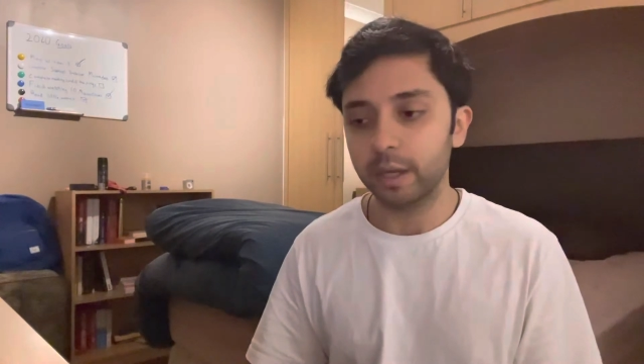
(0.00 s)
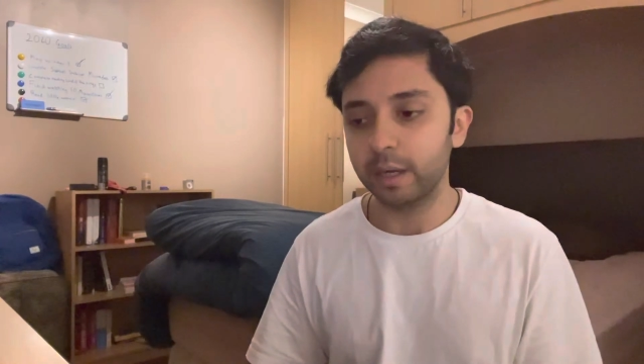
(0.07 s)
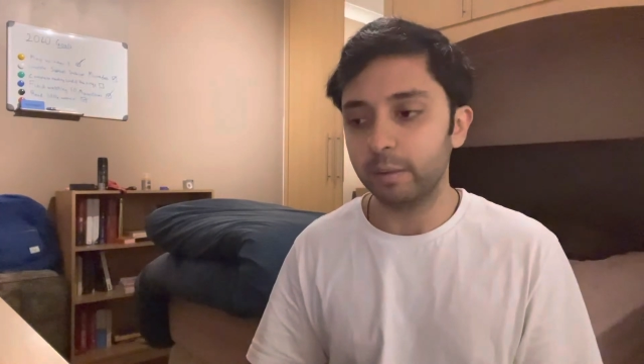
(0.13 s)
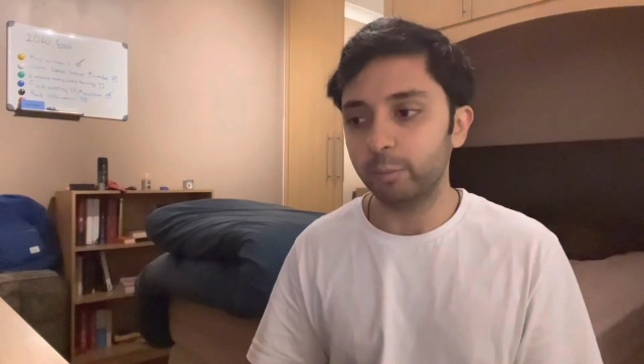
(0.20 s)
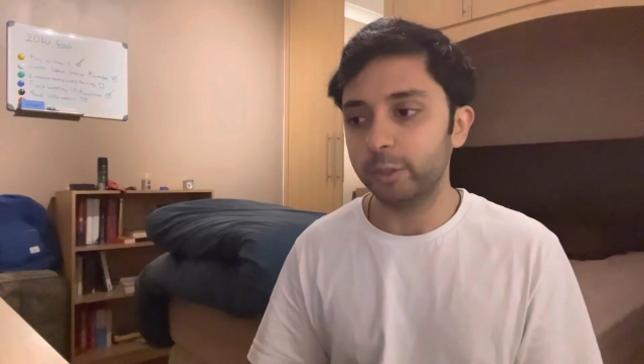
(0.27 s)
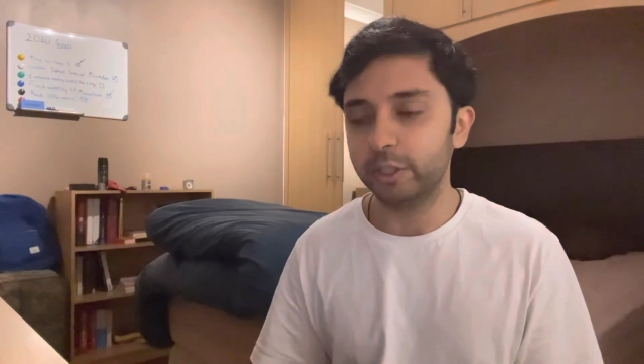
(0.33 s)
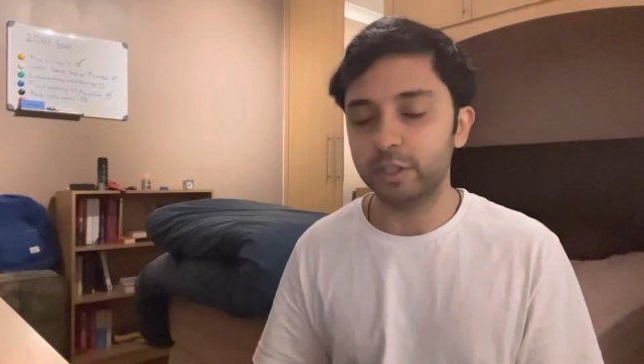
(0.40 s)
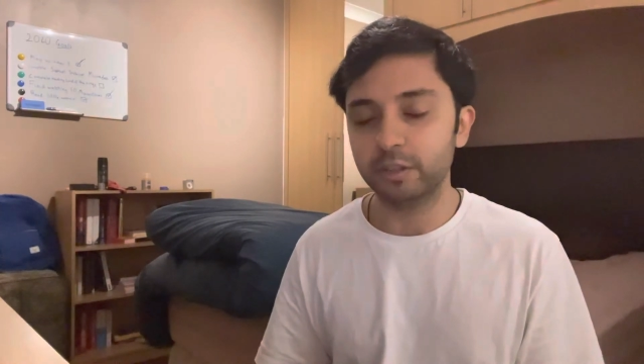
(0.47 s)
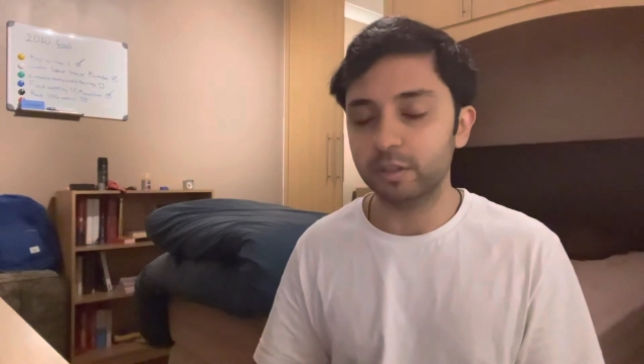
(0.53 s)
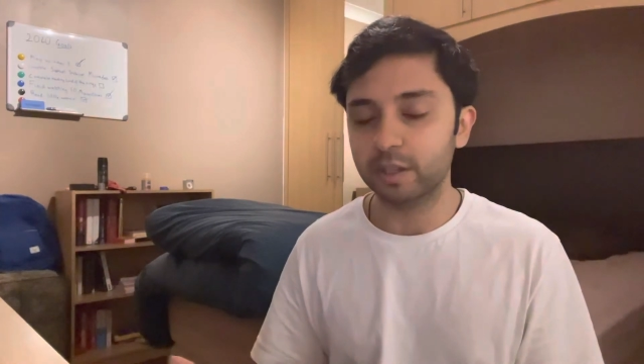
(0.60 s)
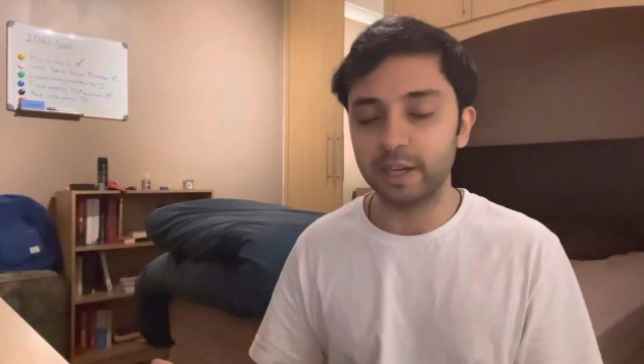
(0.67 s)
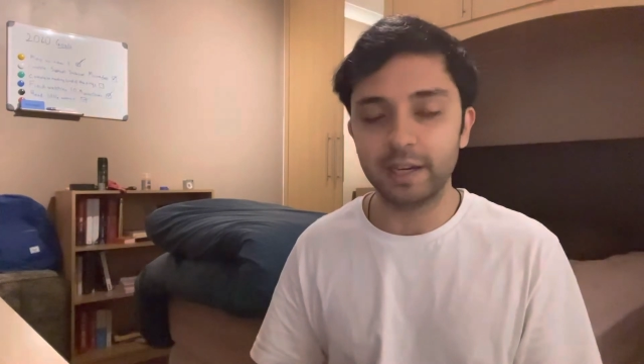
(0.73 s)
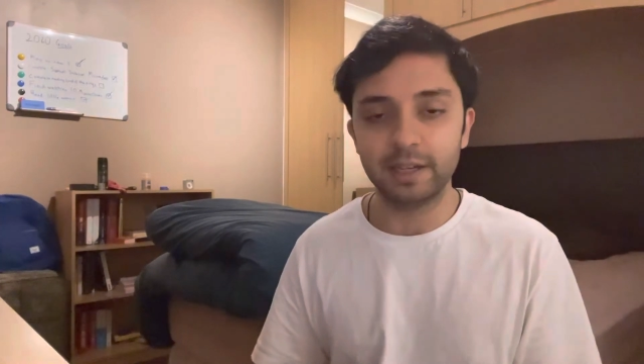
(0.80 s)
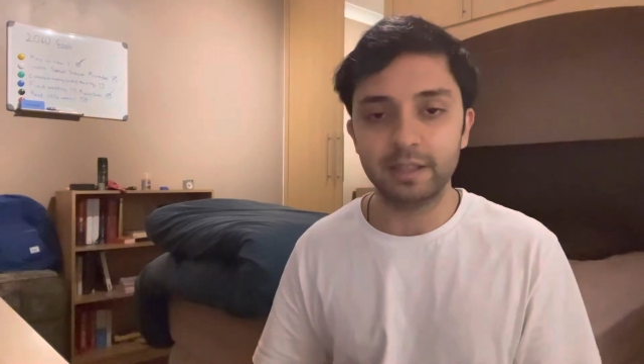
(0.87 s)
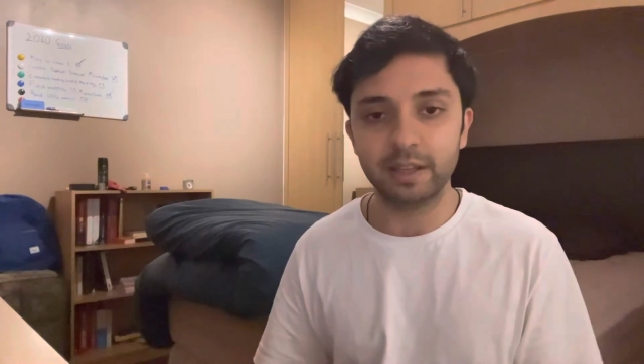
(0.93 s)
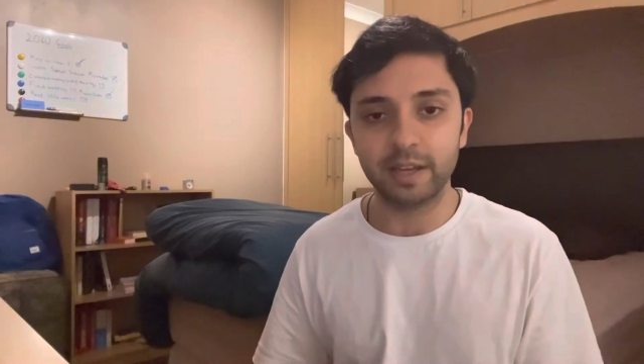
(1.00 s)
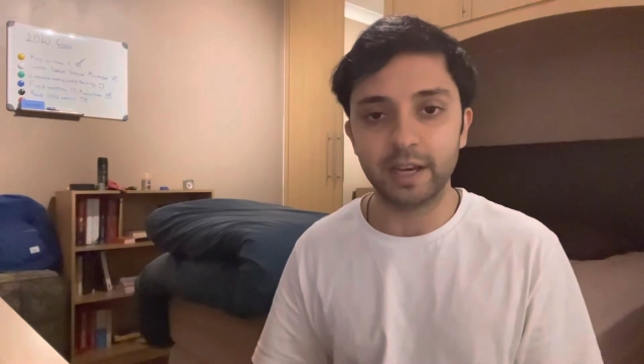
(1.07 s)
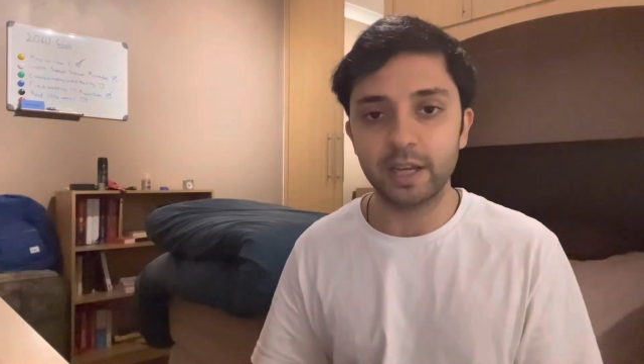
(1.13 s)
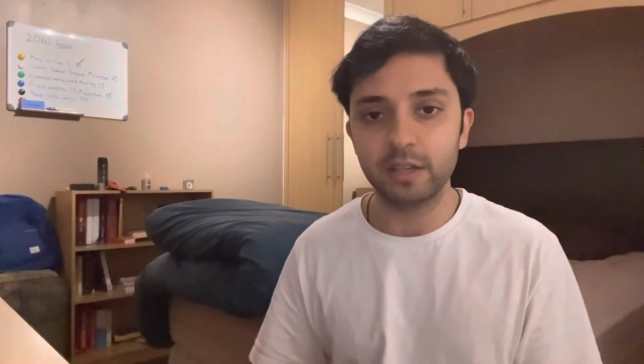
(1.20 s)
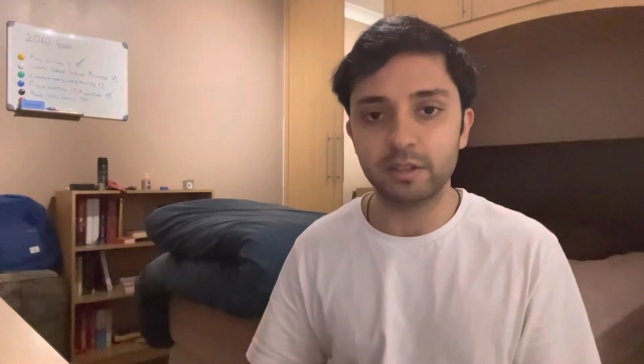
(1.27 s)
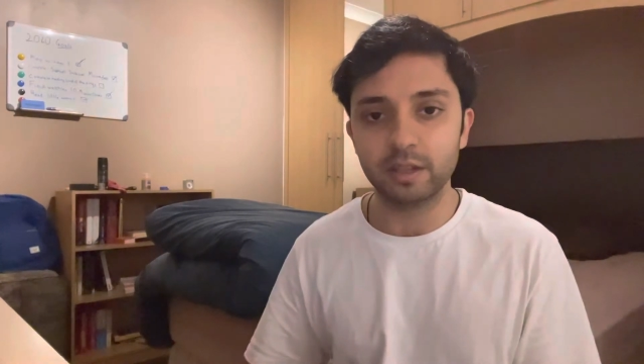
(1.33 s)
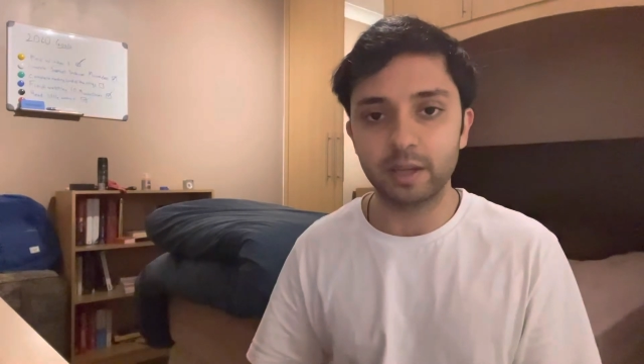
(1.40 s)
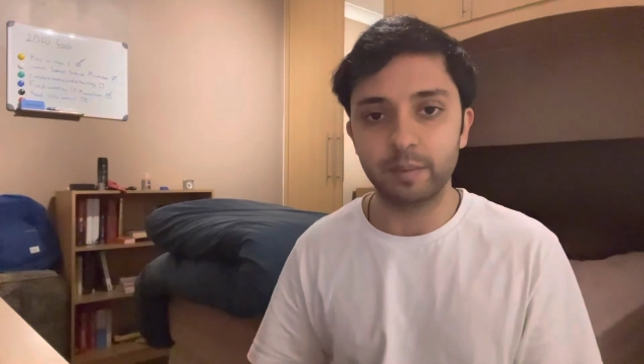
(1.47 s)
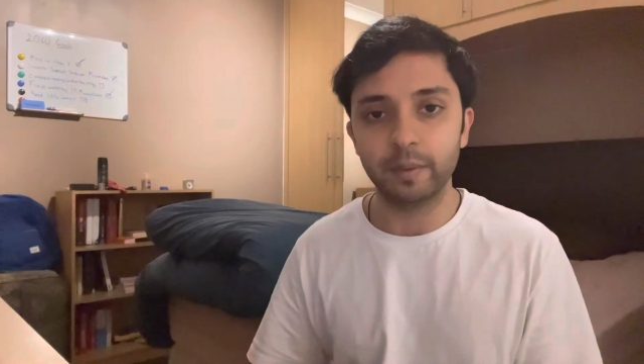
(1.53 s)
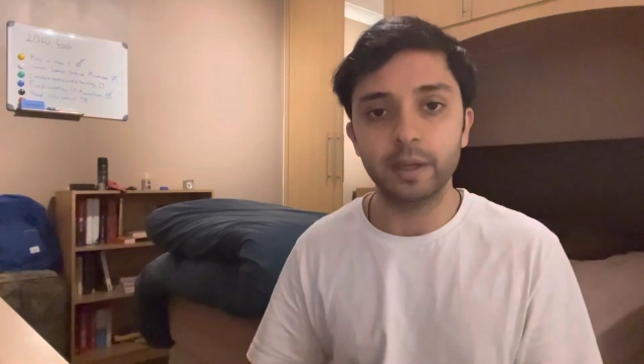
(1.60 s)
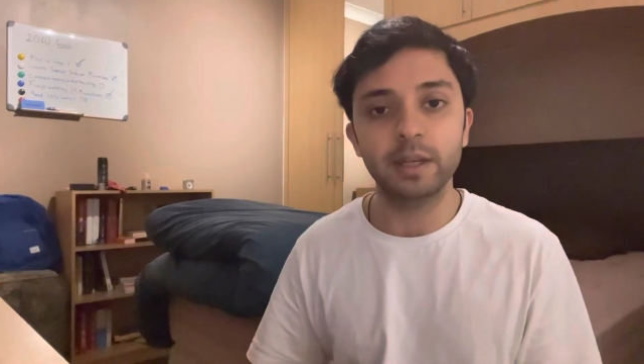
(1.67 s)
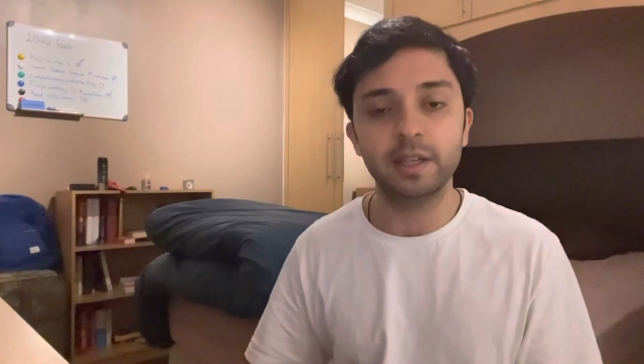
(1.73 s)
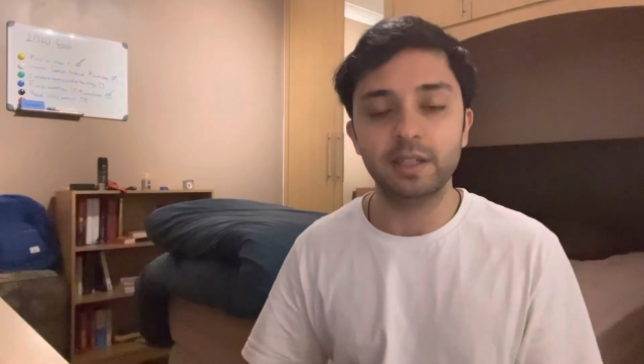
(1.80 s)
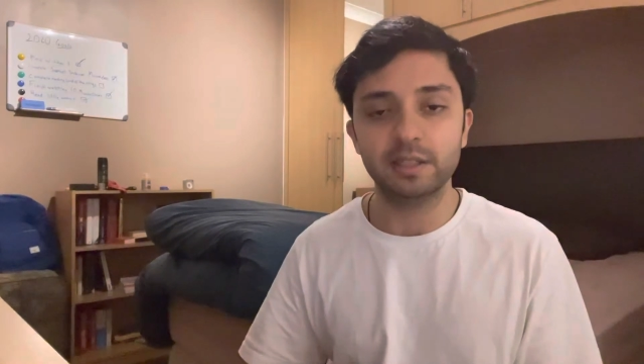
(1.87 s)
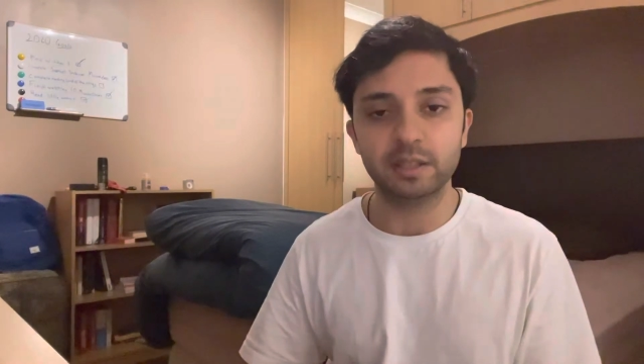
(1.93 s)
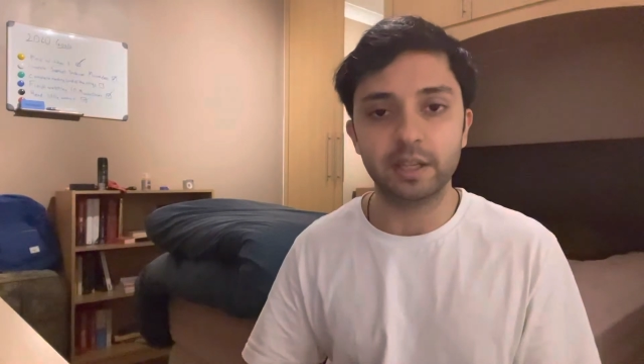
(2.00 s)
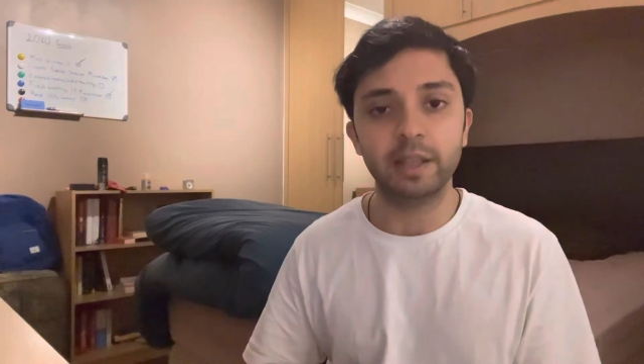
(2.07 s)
which is clearly the case, at least